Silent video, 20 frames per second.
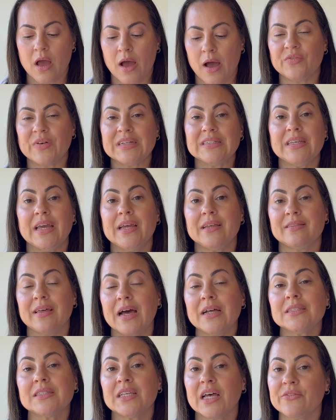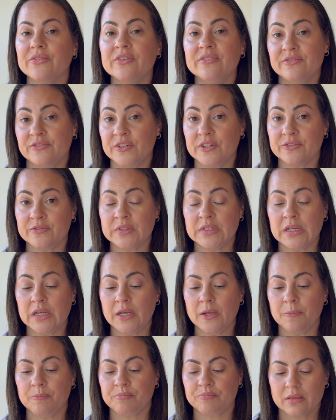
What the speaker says: If I take that $750,